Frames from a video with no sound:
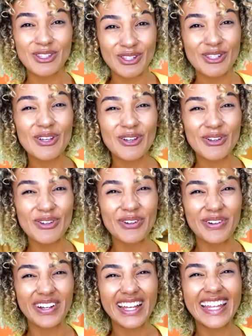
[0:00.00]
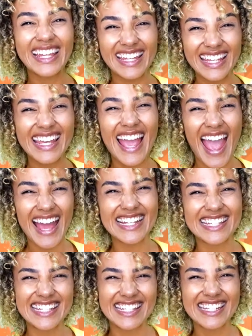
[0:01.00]
2!
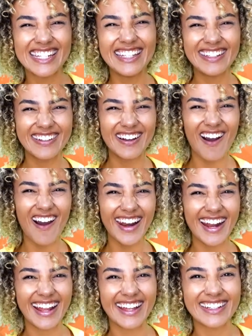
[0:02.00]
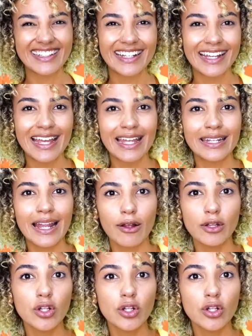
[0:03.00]
Yes! You got it! Now